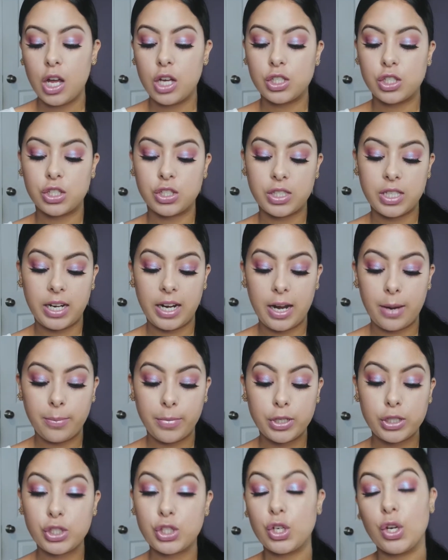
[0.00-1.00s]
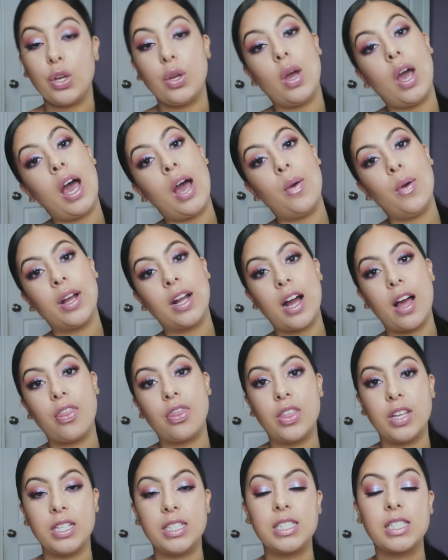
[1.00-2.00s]
So today I'm going to show you how I
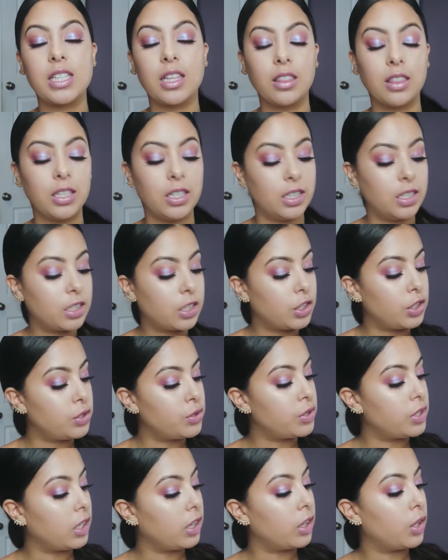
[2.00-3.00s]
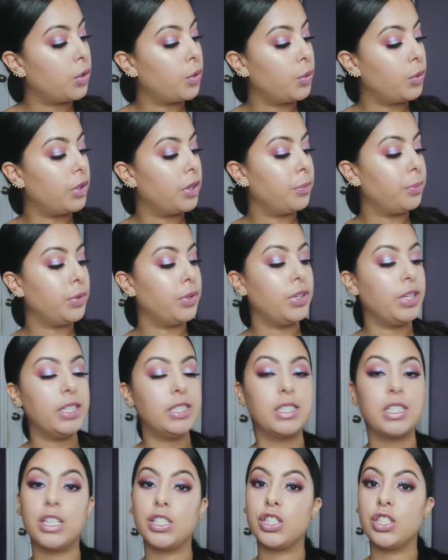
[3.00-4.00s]
got this look using the Huda Beauty
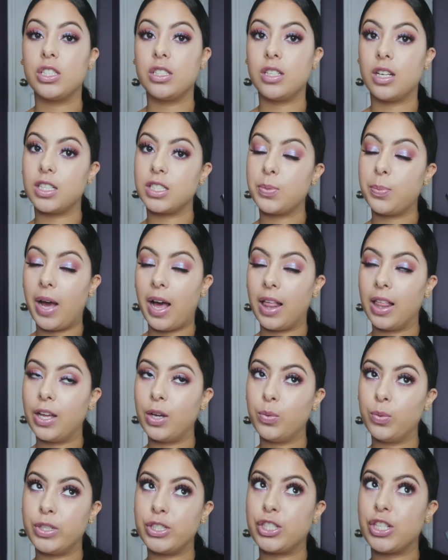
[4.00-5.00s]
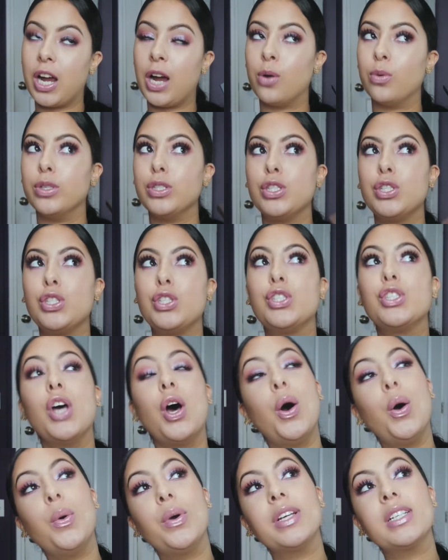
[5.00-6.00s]
Desert Dust palette, which I was
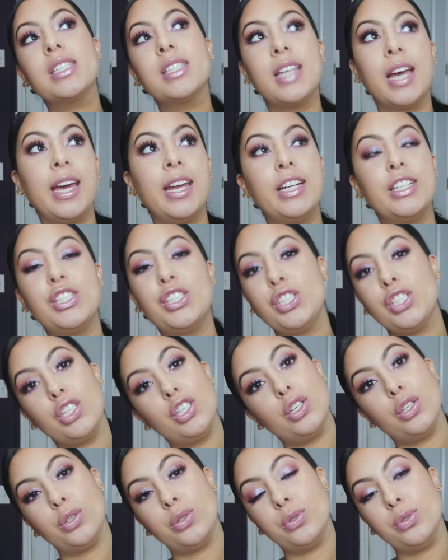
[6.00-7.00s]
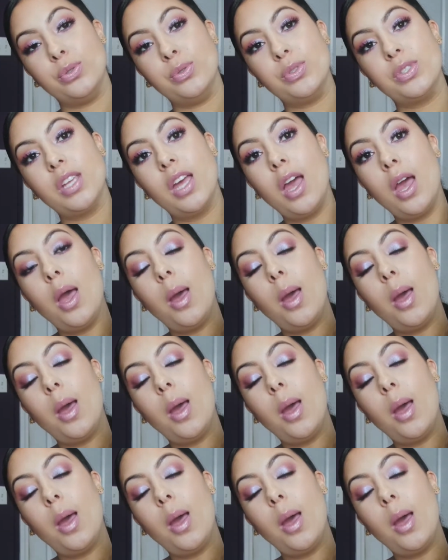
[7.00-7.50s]
so excited to use